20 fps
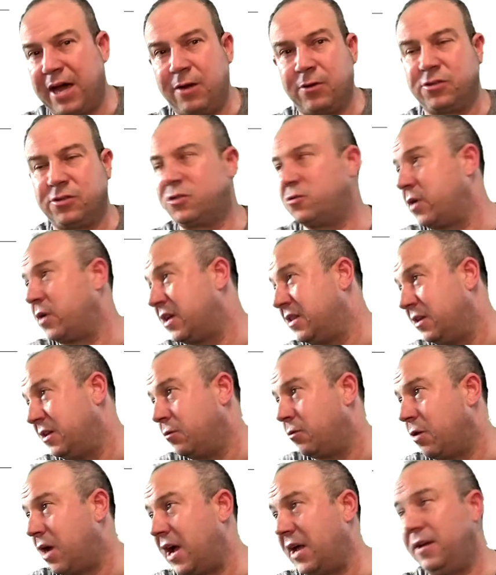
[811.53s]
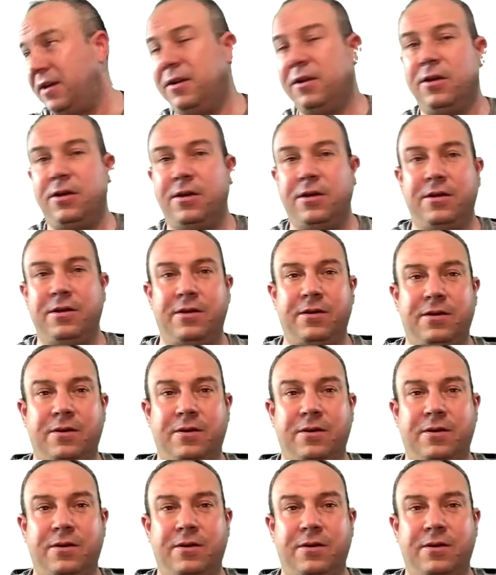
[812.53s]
or strictly right, or